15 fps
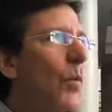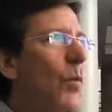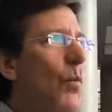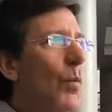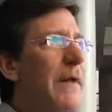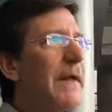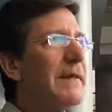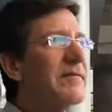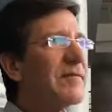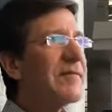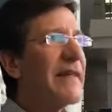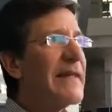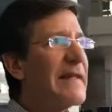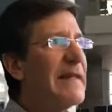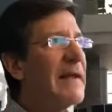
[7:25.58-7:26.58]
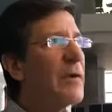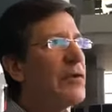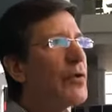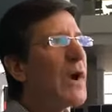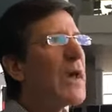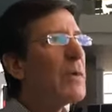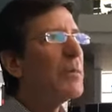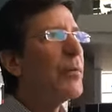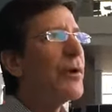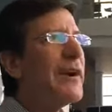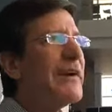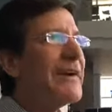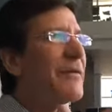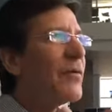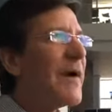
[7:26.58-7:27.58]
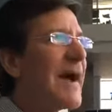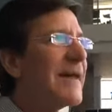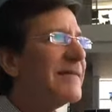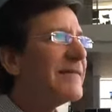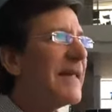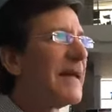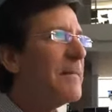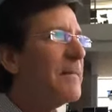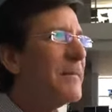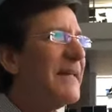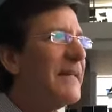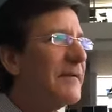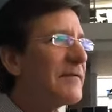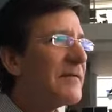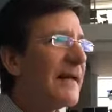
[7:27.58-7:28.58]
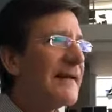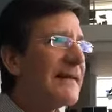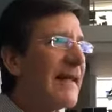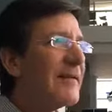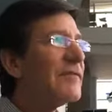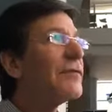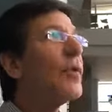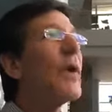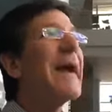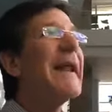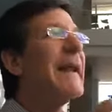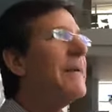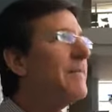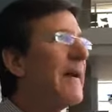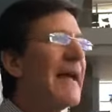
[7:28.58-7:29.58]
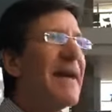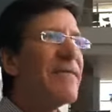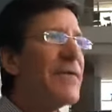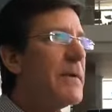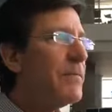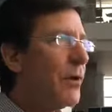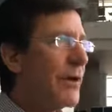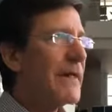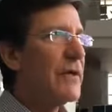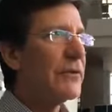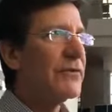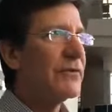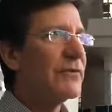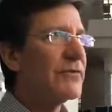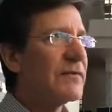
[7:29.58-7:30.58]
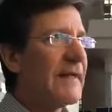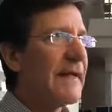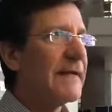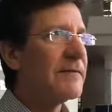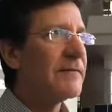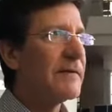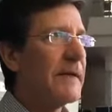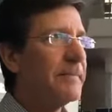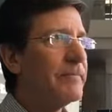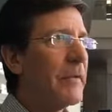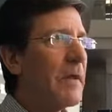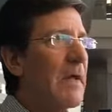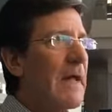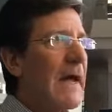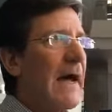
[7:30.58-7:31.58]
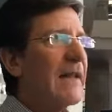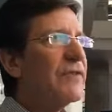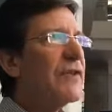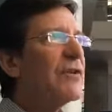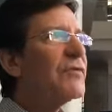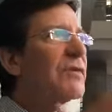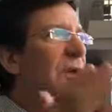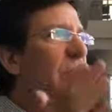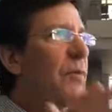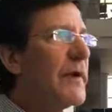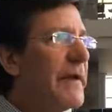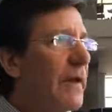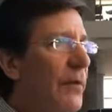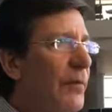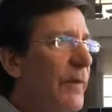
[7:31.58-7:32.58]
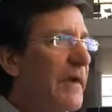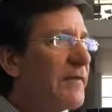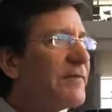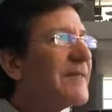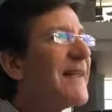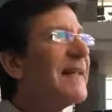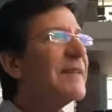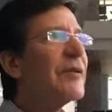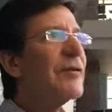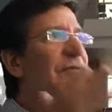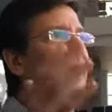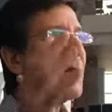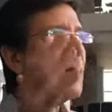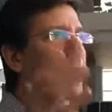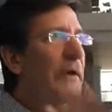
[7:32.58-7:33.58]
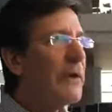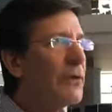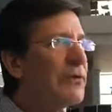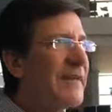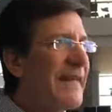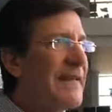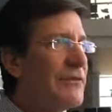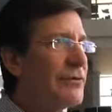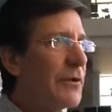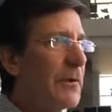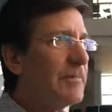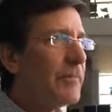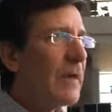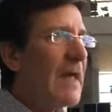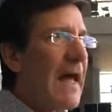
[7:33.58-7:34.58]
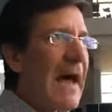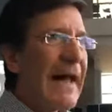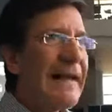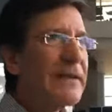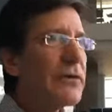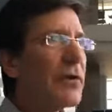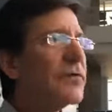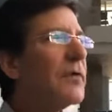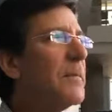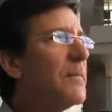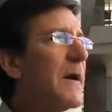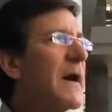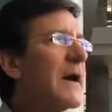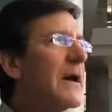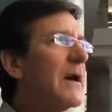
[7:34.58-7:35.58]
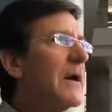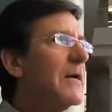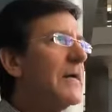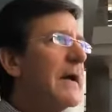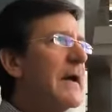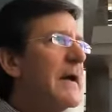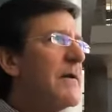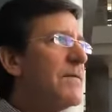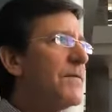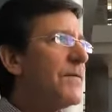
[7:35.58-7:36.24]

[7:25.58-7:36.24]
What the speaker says: we say here, you got to put it in rice and beans, and that's so everybody understands it. And there's a real risk and there's a real danger, and it doesn't matter if